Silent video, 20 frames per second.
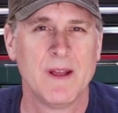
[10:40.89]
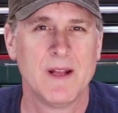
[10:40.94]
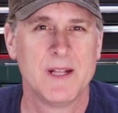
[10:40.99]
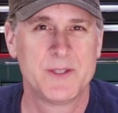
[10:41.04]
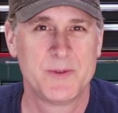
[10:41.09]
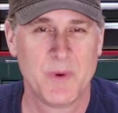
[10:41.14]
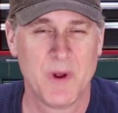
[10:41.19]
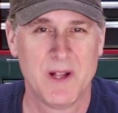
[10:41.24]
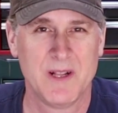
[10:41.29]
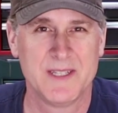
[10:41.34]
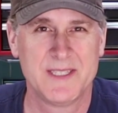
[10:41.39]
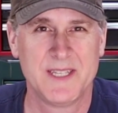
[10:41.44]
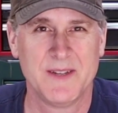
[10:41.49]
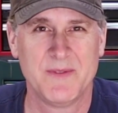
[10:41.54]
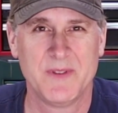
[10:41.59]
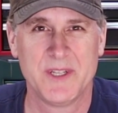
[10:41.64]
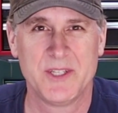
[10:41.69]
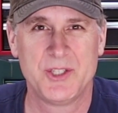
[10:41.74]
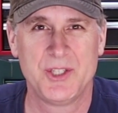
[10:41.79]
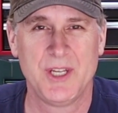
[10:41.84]
it's
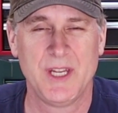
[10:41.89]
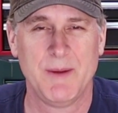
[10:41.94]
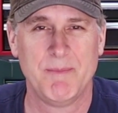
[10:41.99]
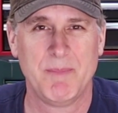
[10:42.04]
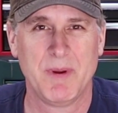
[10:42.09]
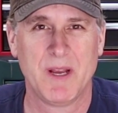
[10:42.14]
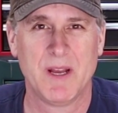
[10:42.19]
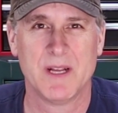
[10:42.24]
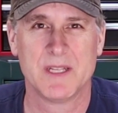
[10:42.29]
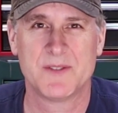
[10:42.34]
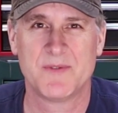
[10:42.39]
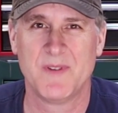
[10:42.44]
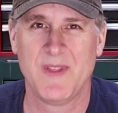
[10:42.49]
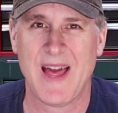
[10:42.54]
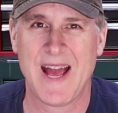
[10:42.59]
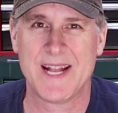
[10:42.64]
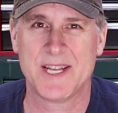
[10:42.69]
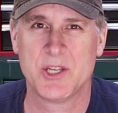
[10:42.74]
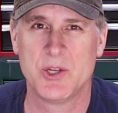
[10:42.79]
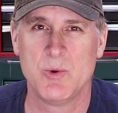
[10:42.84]
relatively cheap because for
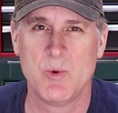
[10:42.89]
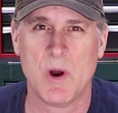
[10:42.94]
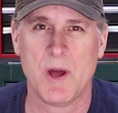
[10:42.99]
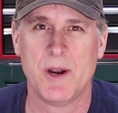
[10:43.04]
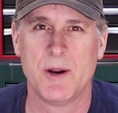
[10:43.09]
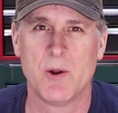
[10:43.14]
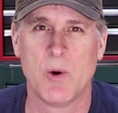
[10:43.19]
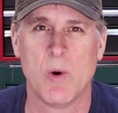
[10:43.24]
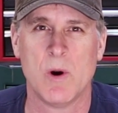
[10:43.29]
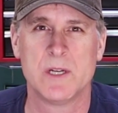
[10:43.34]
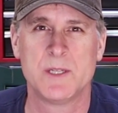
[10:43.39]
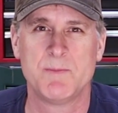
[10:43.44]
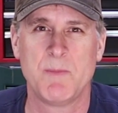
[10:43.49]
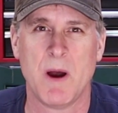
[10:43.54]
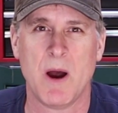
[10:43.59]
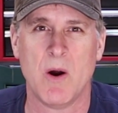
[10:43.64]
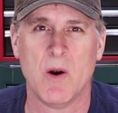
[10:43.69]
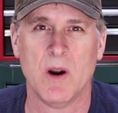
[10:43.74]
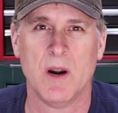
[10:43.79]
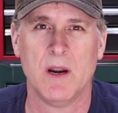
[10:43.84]
that 200
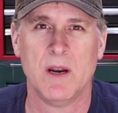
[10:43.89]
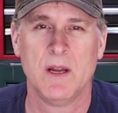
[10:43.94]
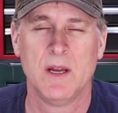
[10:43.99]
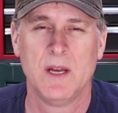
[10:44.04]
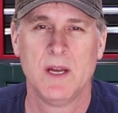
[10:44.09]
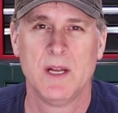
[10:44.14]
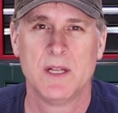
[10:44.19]
horsepower,